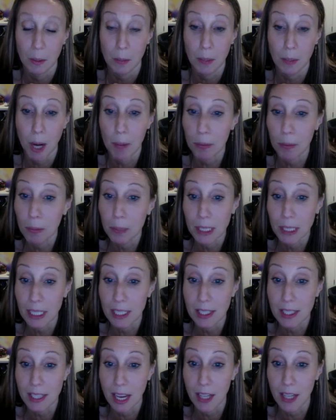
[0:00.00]
Probably
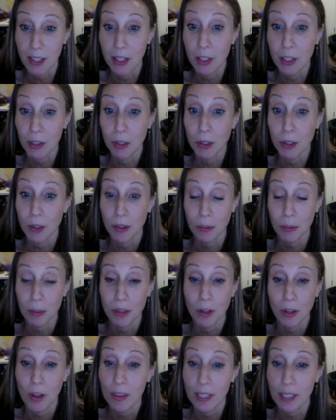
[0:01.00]
inside inner earth
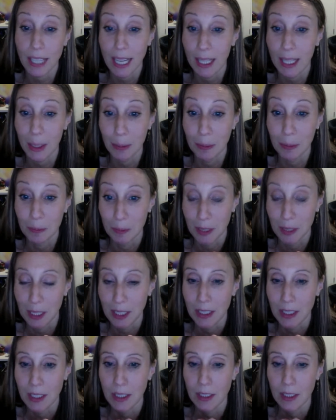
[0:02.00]
with all the kalim
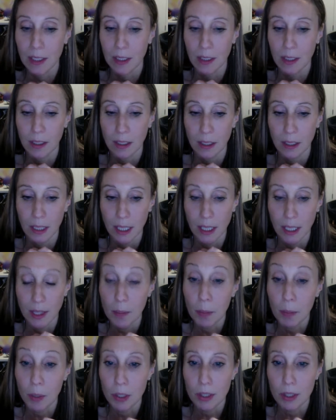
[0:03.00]
in the
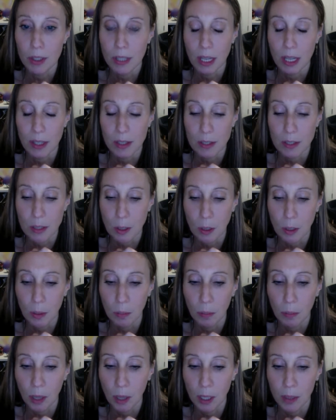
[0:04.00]
bird's nest,
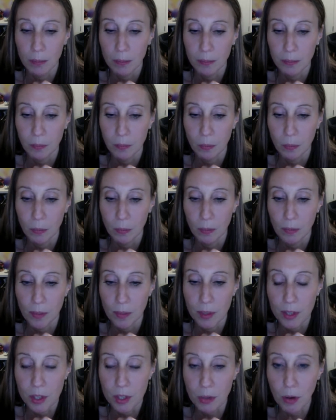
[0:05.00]
but
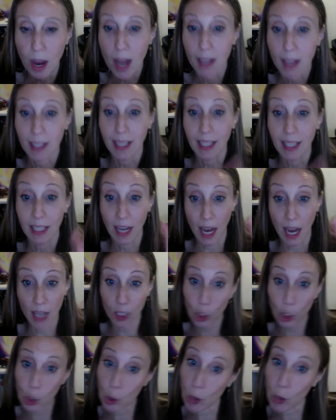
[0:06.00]
this rock,
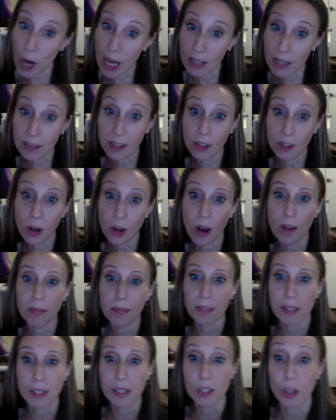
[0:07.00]
God cracked it off
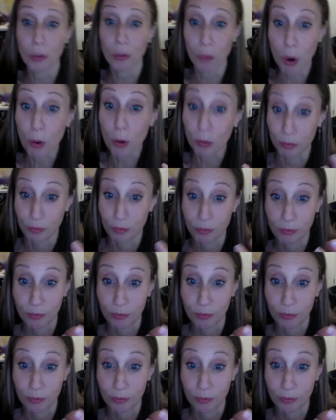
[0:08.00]
his throne